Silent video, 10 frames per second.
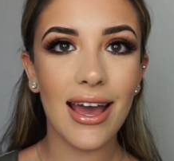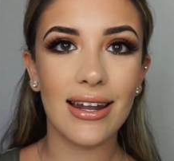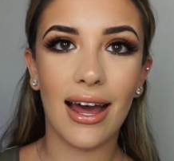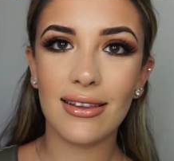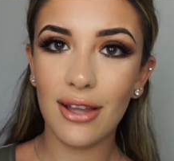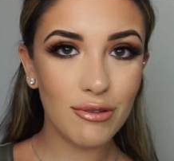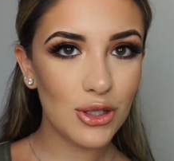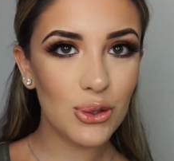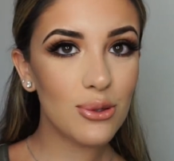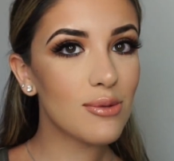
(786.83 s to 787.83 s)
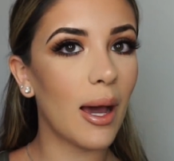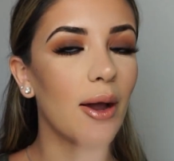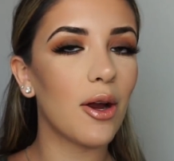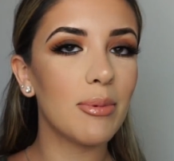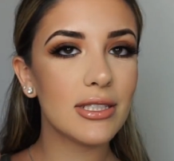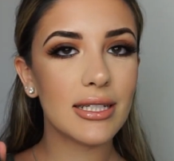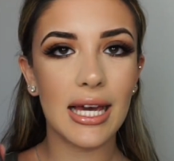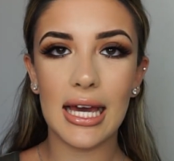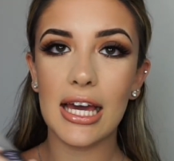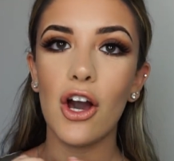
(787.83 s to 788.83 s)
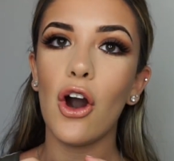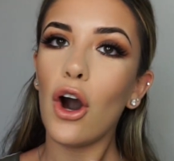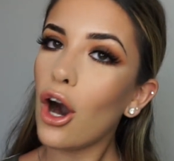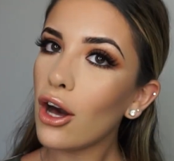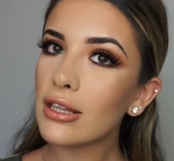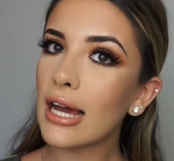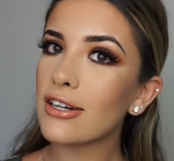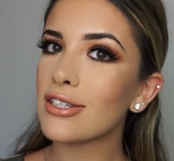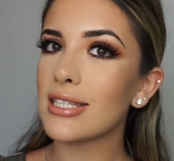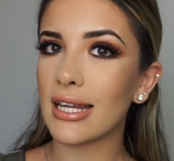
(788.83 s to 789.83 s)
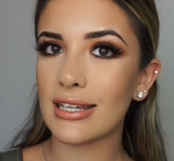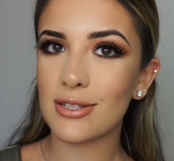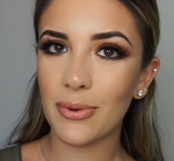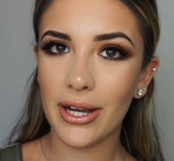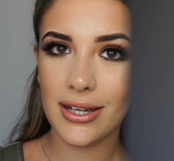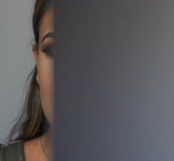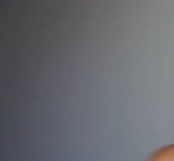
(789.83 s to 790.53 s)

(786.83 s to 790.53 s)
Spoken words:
And I love to use my Urban Decay all-nighter setting spray.